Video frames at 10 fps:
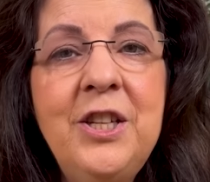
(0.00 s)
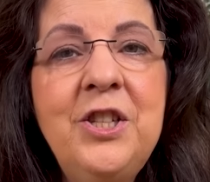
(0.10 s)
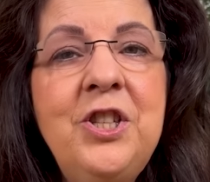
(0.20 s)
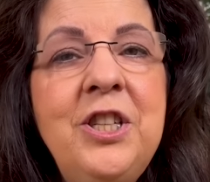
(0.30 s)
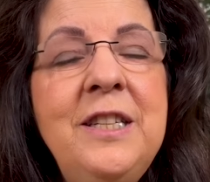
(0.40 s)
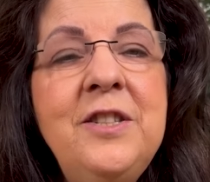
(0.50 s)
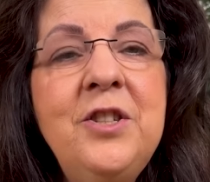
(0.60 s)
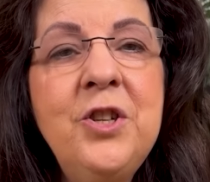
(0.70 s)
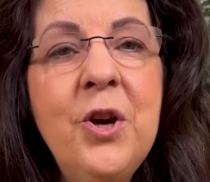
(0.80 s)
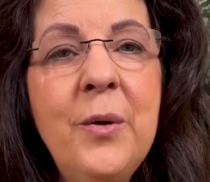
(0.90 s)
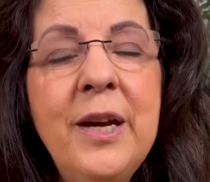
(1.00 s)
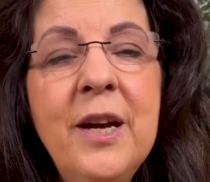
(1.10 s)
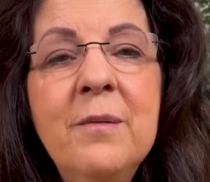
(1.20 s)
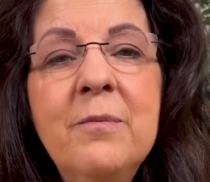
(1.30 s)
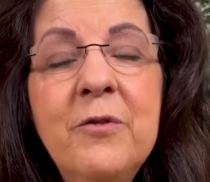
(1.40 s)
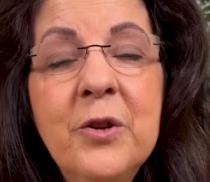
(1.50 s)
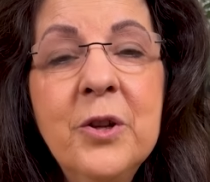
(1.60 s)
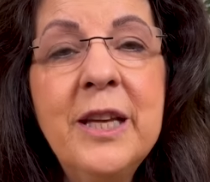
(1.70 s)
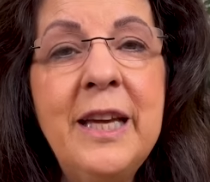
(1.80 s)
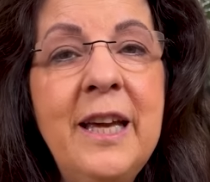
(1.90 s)
She's showing up
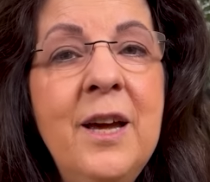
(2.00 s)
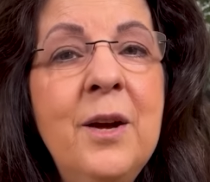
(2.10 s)
fully,